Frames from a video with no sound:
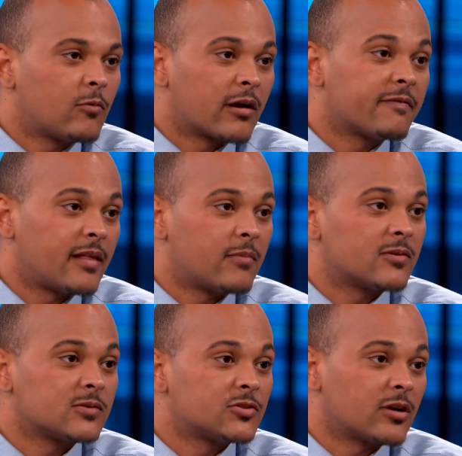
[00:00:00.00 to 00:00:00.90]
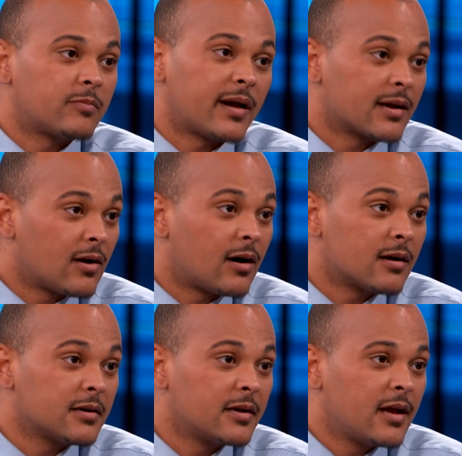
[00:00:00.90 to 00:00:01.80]
one of our family members was struck by a
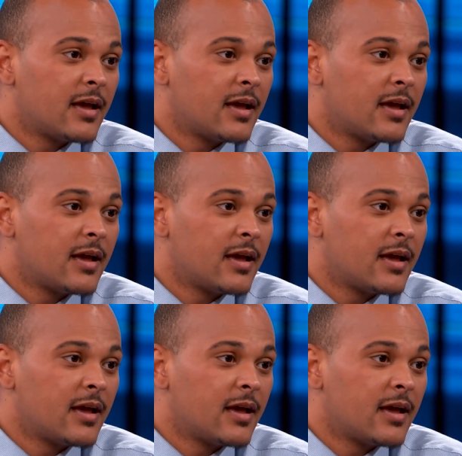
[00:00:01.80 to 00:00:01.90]
car,